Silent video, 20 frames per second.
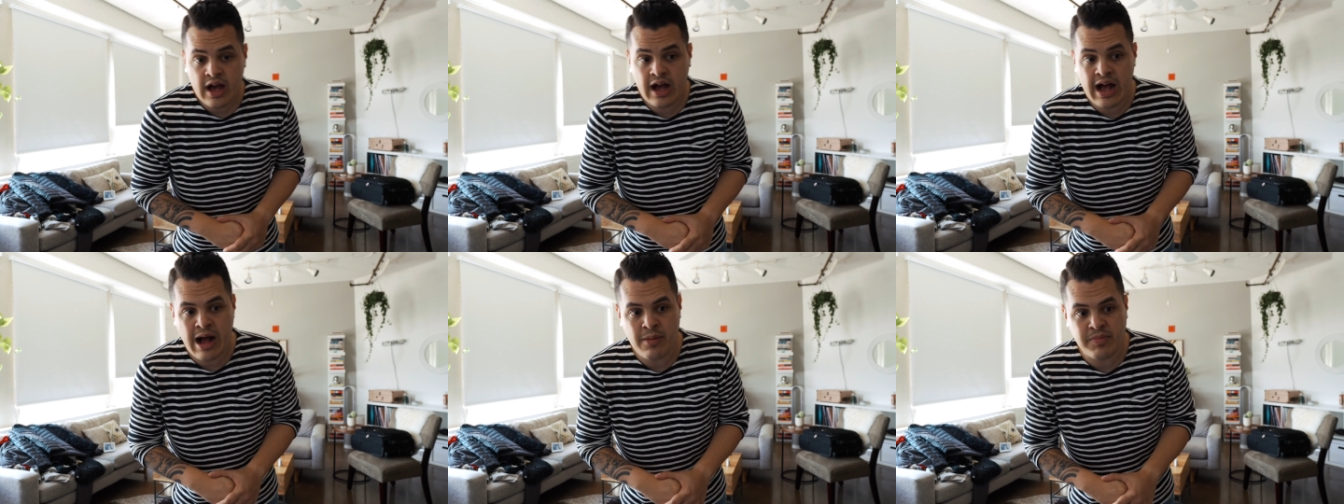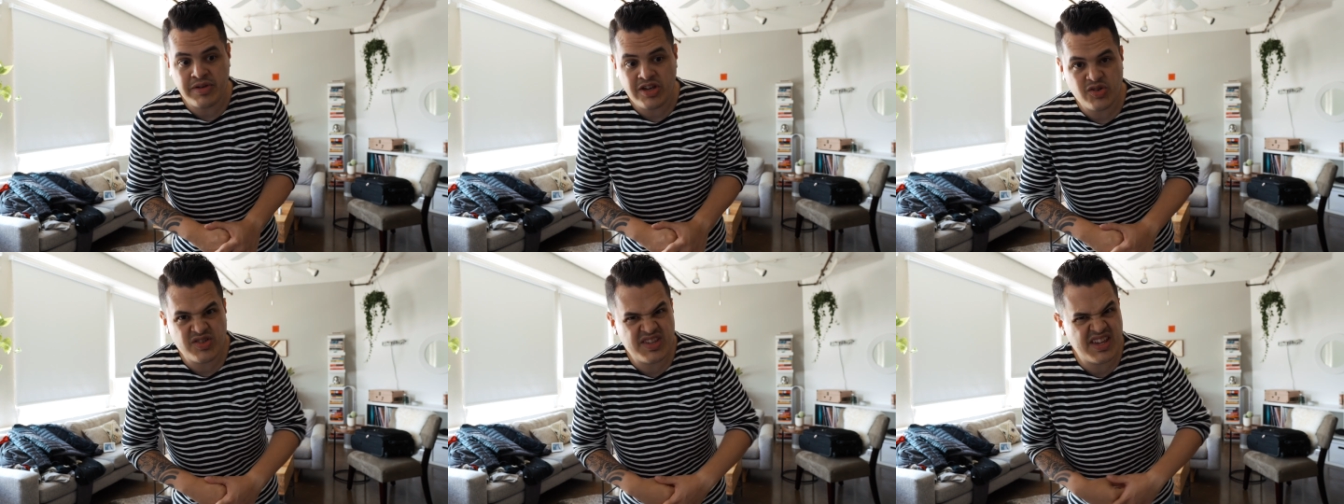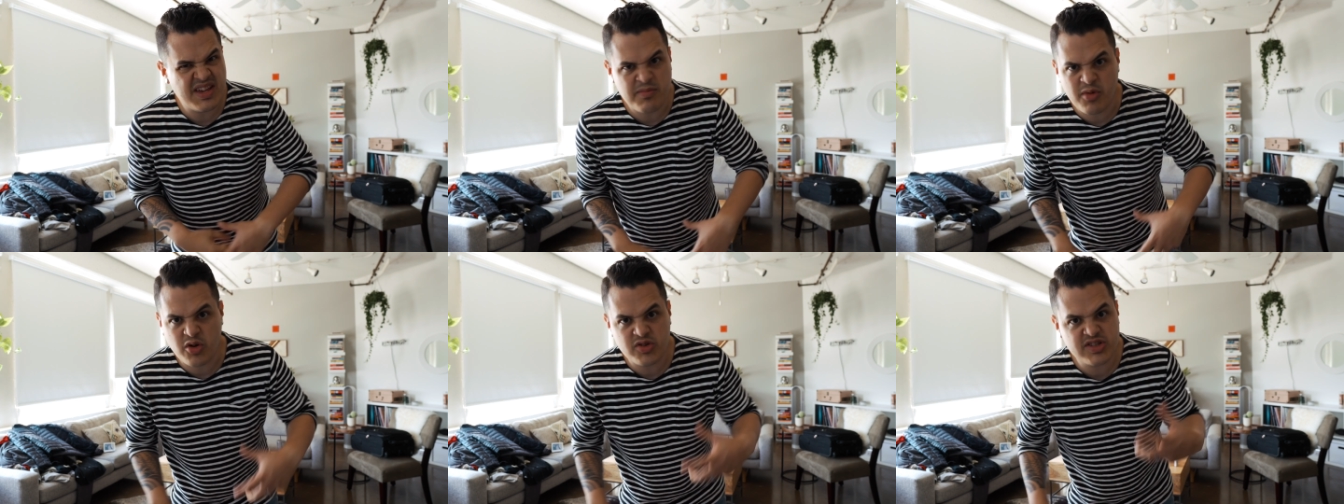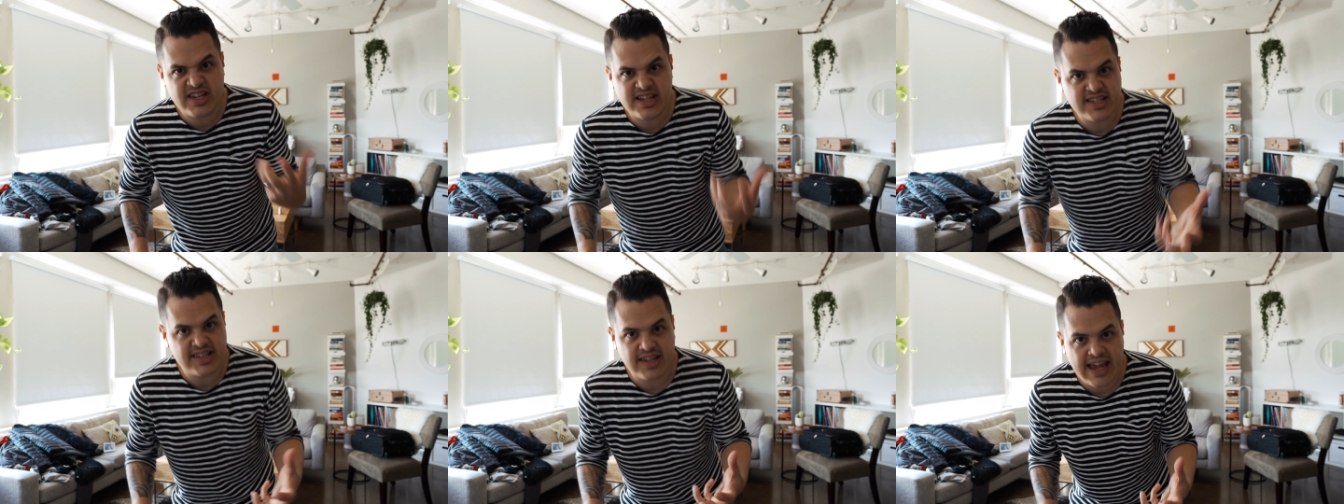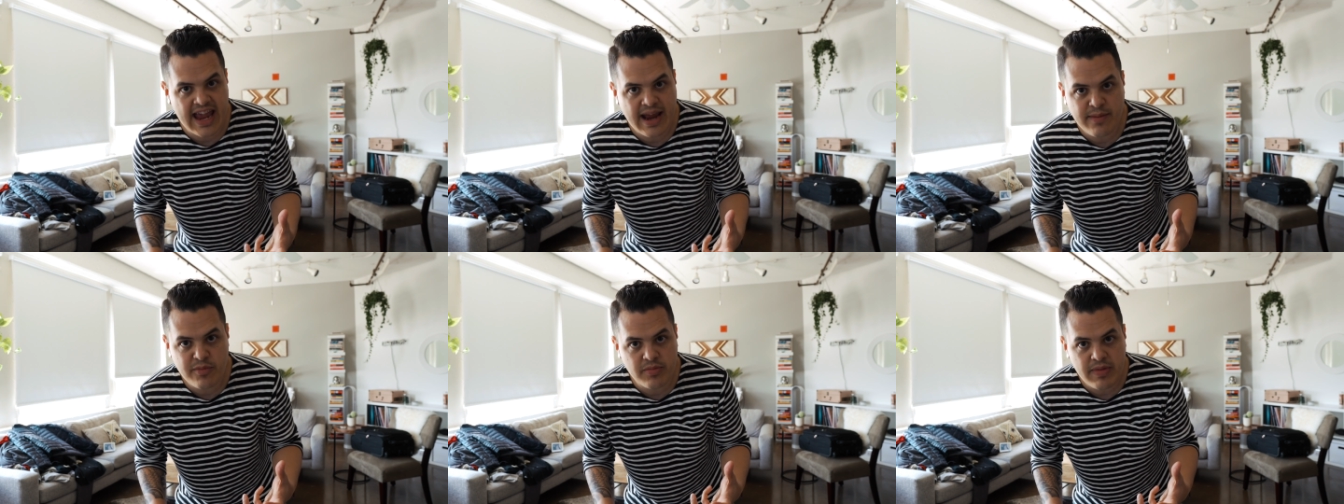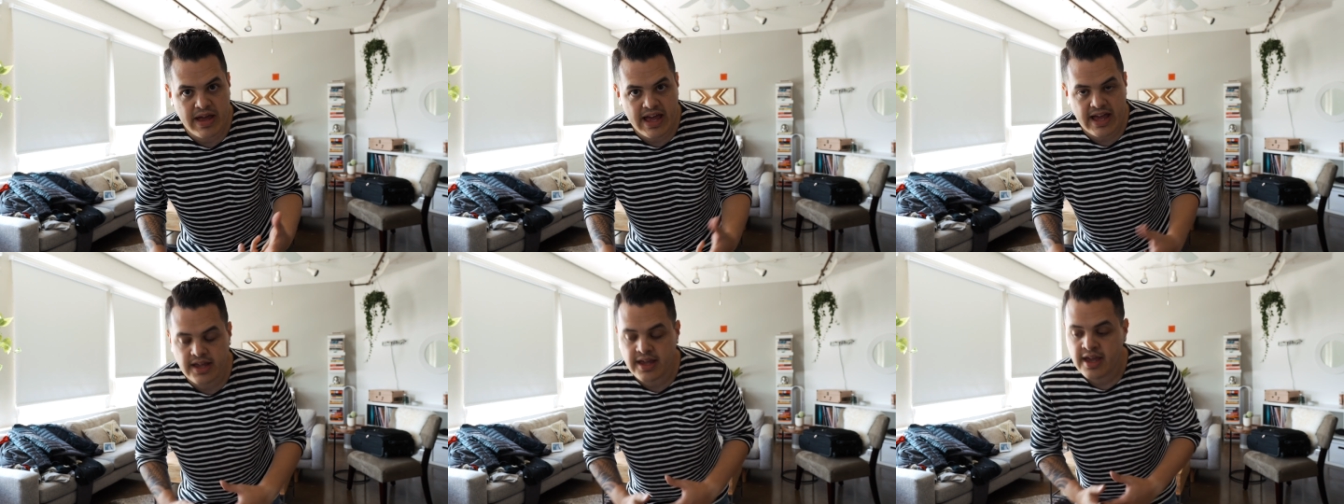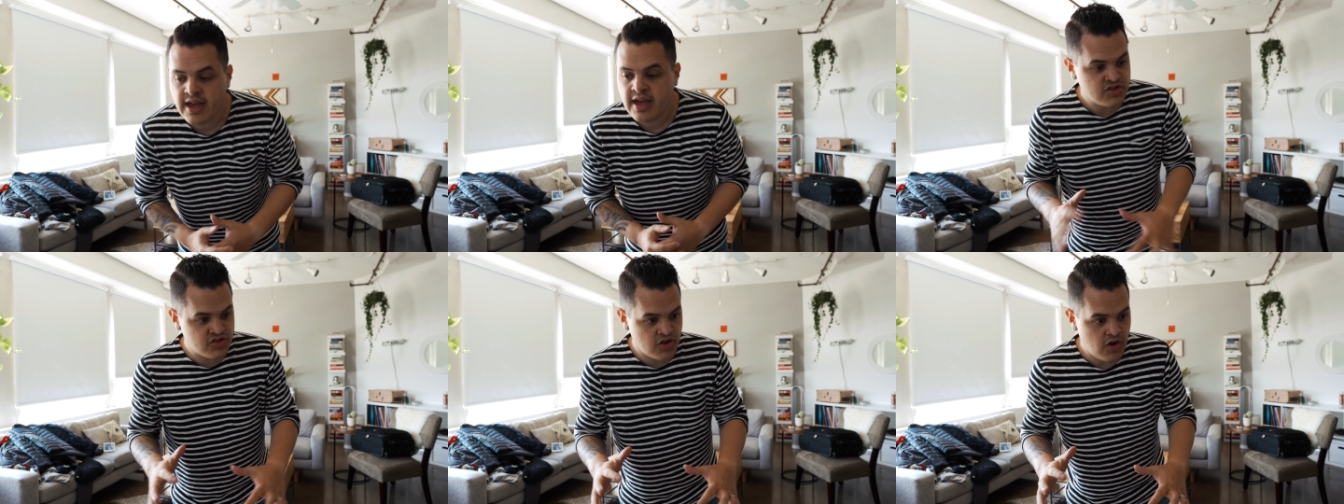I'll be using it mostly as a camera bag.
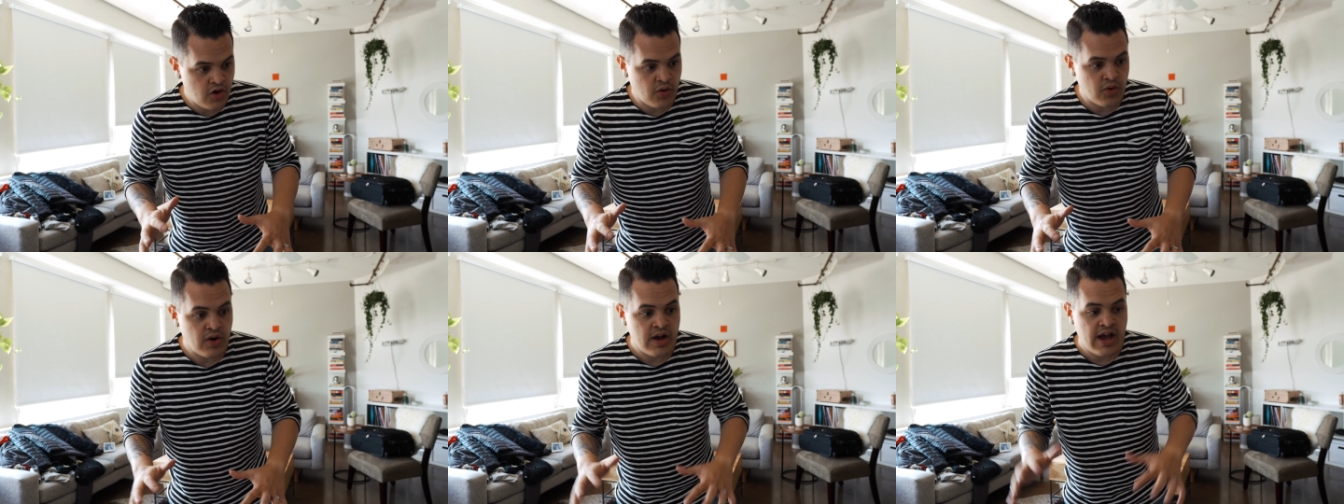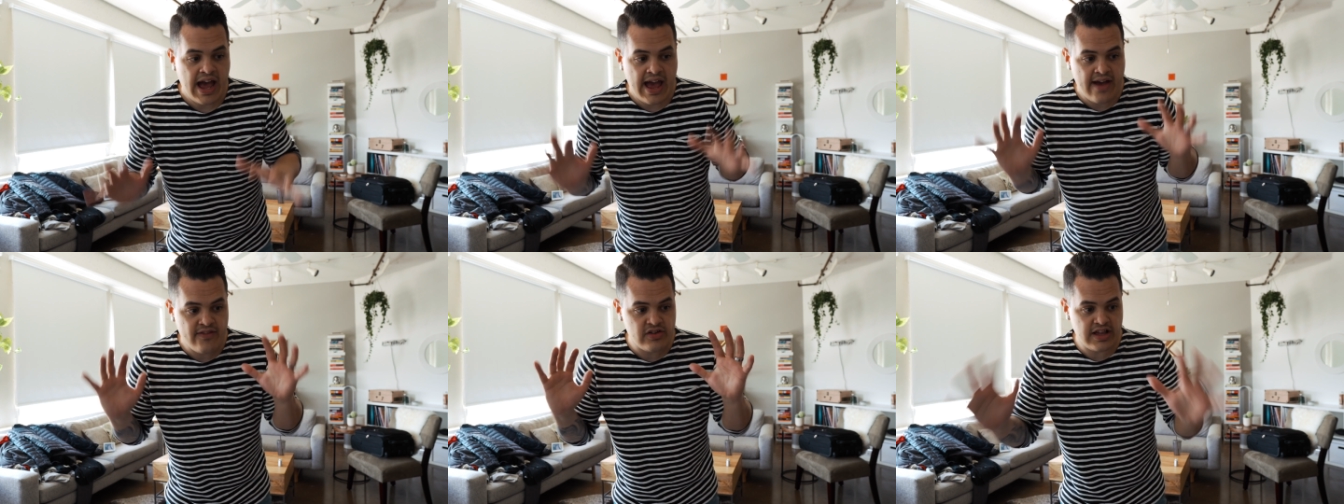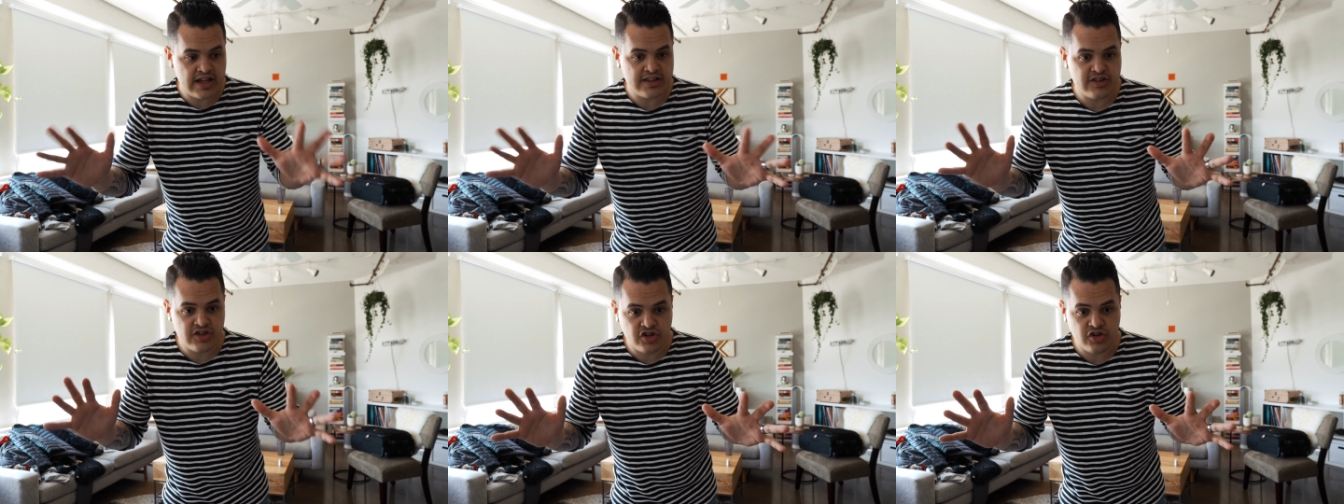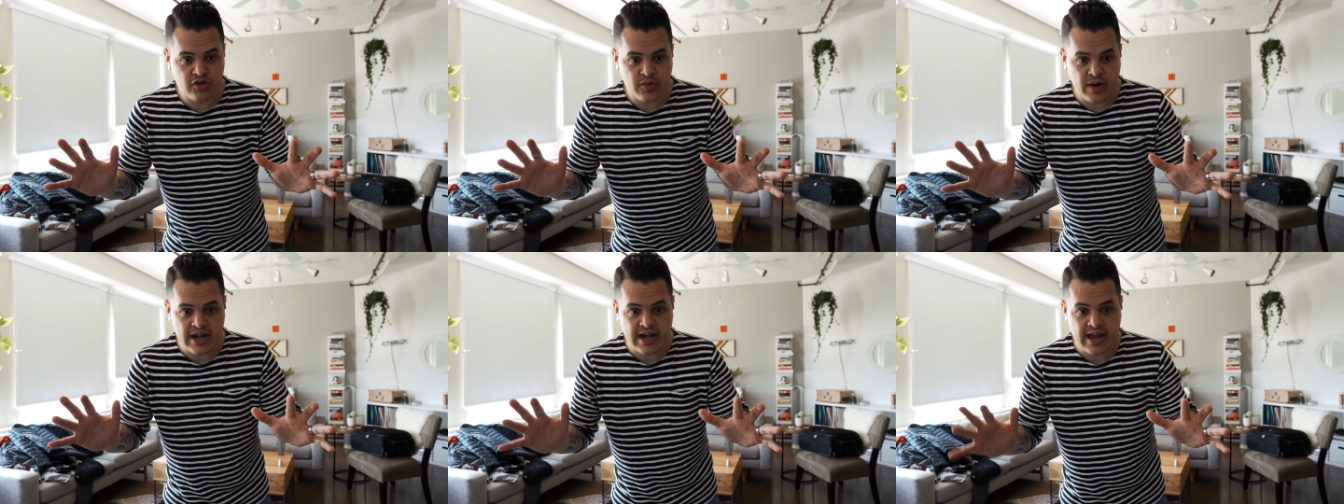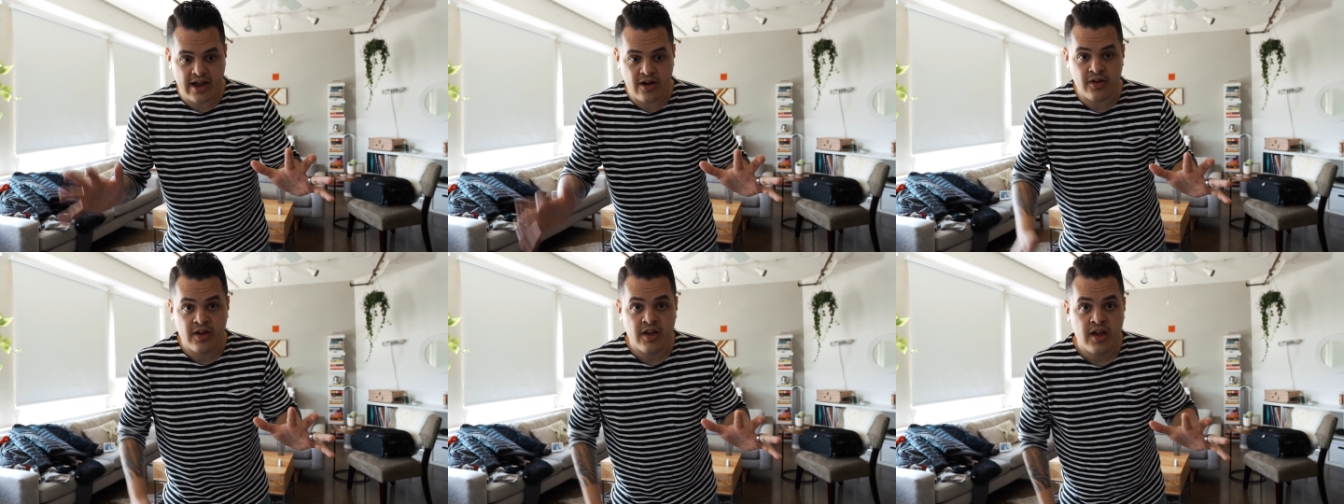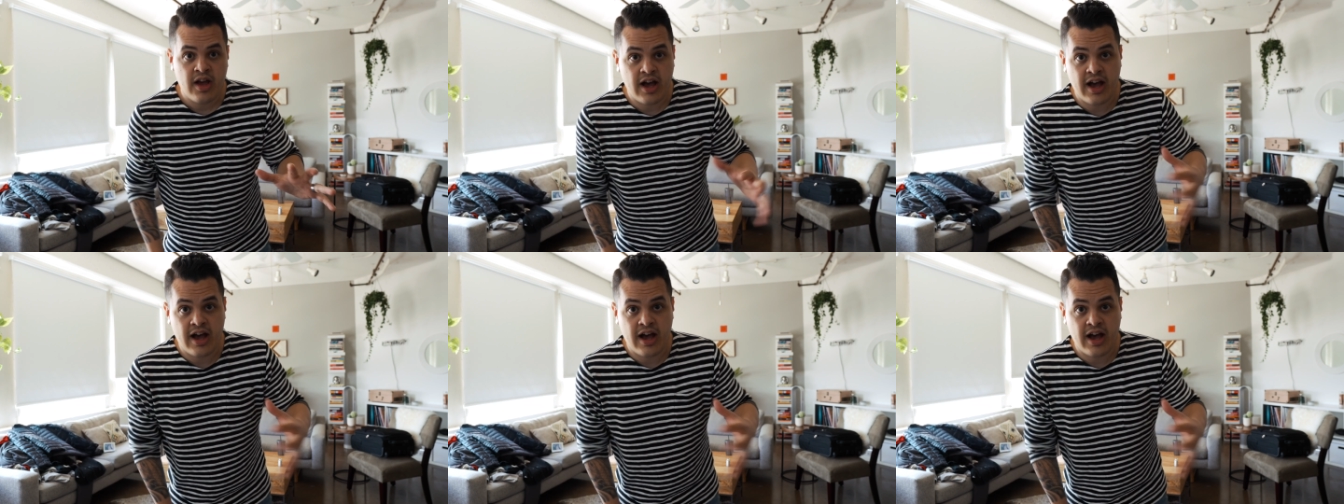So I have a lot to do right now.